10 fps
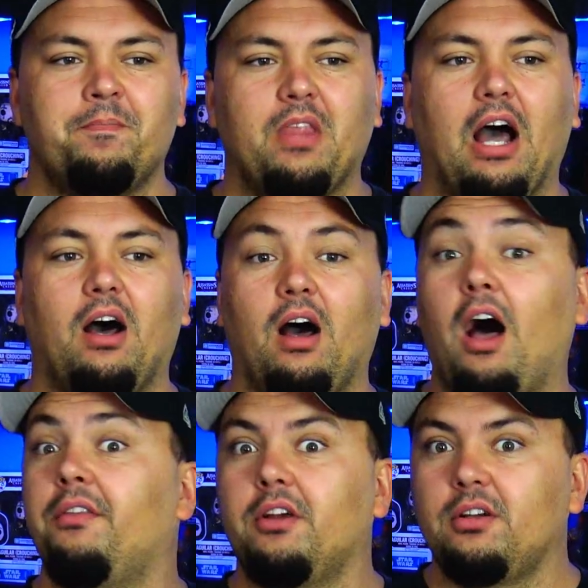
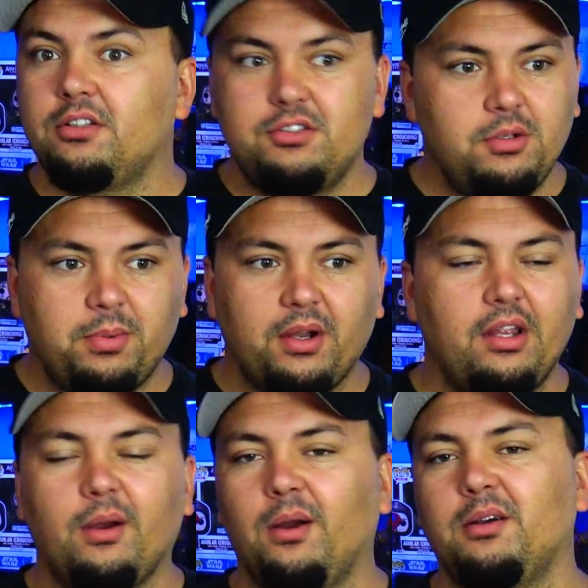other
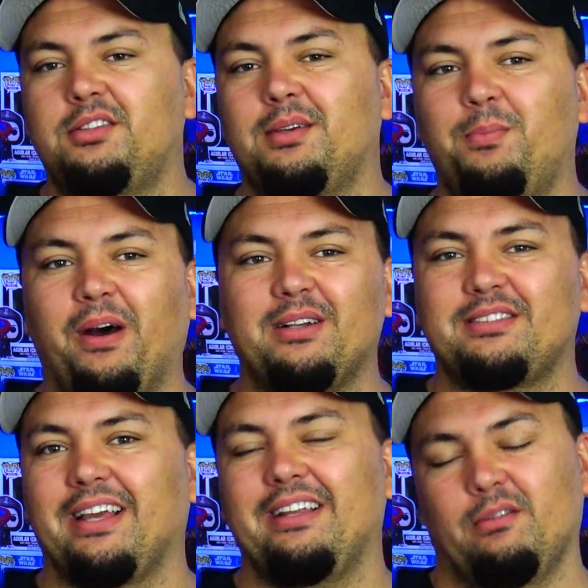superheroes, but
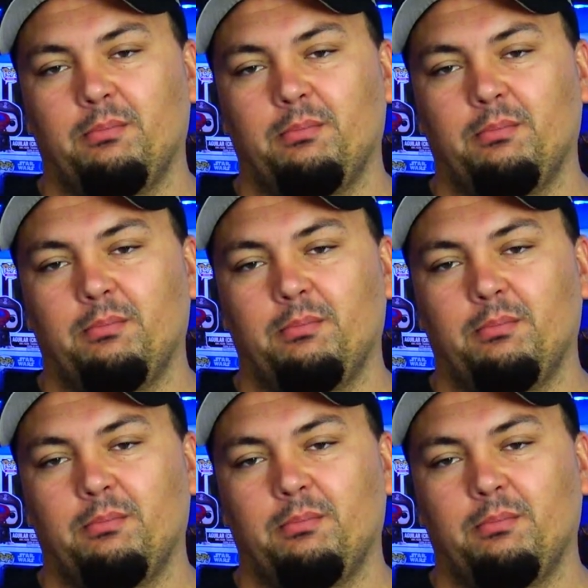it's like,